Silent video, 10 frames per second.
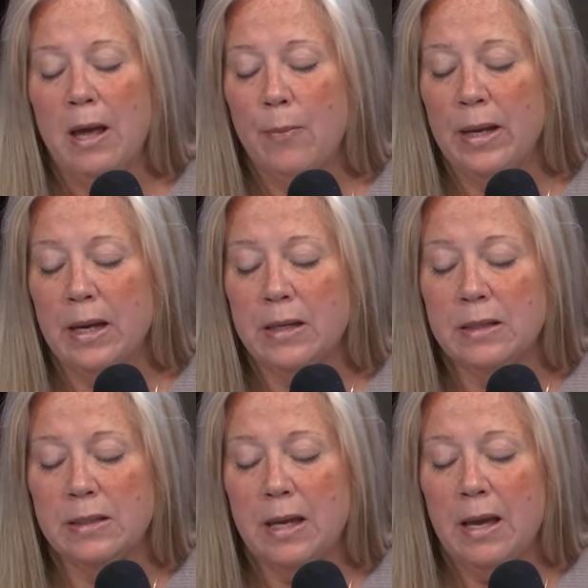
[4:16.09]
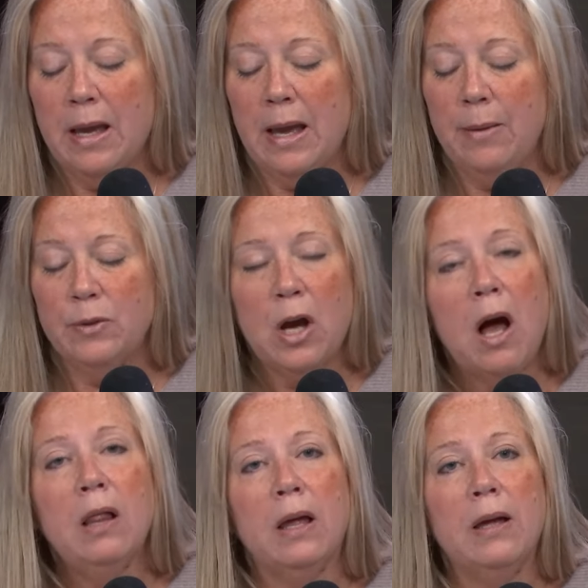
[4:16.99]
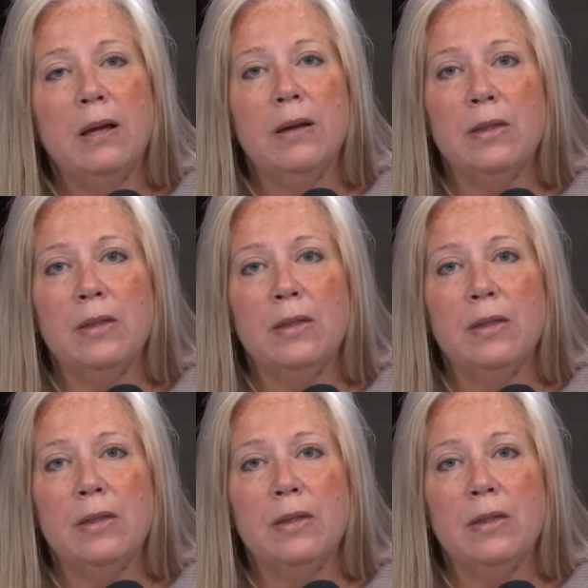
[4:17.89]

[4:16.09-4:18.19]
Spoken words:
because EMTALA,